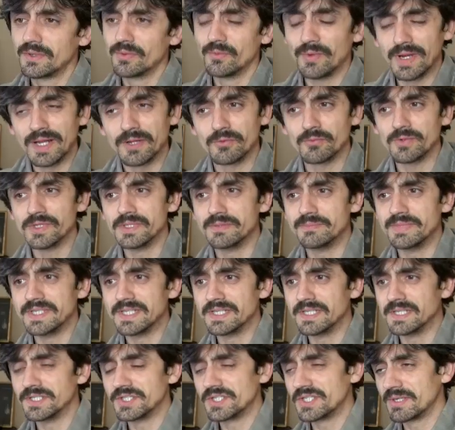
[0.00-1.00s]
One will
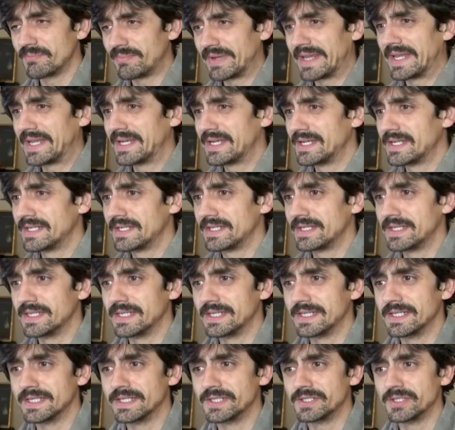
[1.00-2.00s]
be in Japan,
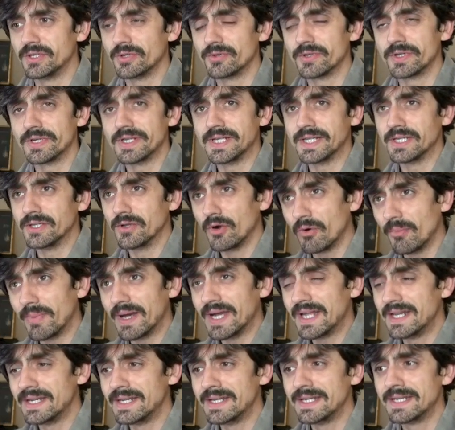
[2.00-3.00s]
the other in
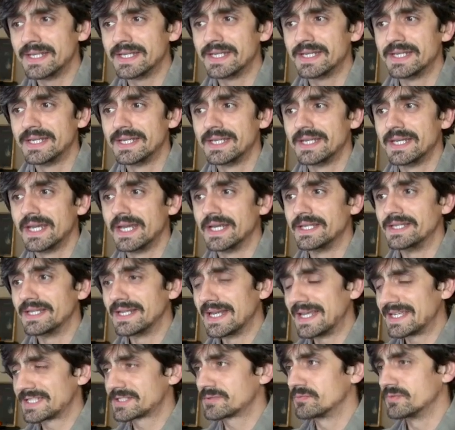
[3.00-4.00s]
Oman, and
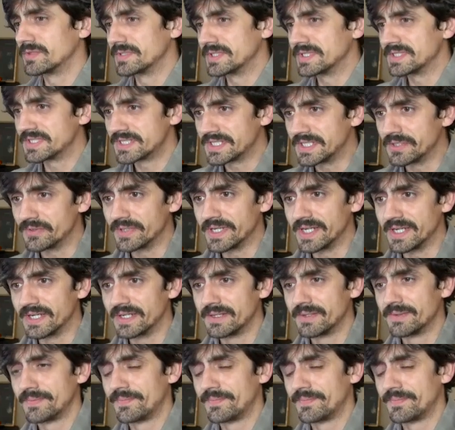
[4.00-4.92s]
the last one in Syria.